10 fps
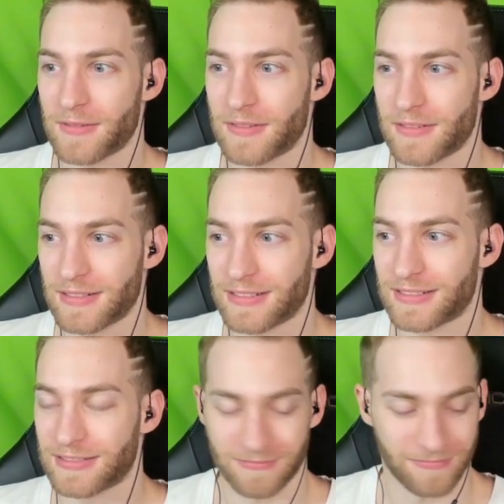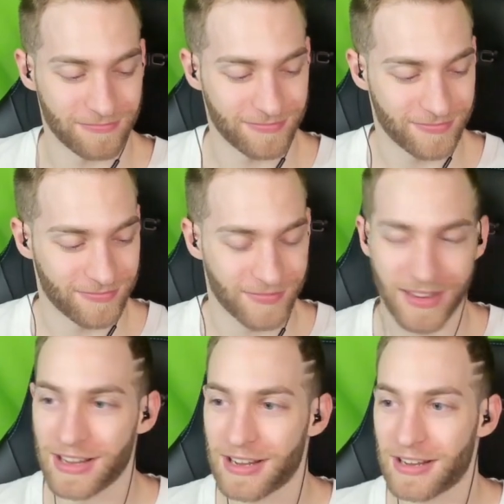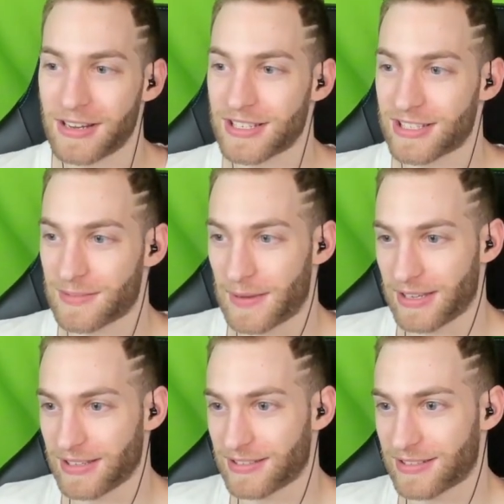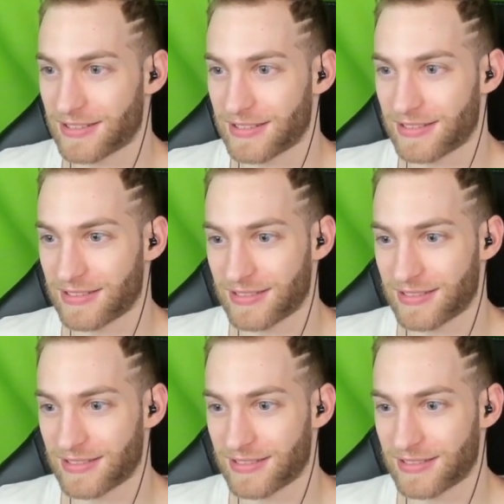has spinning, and spinning,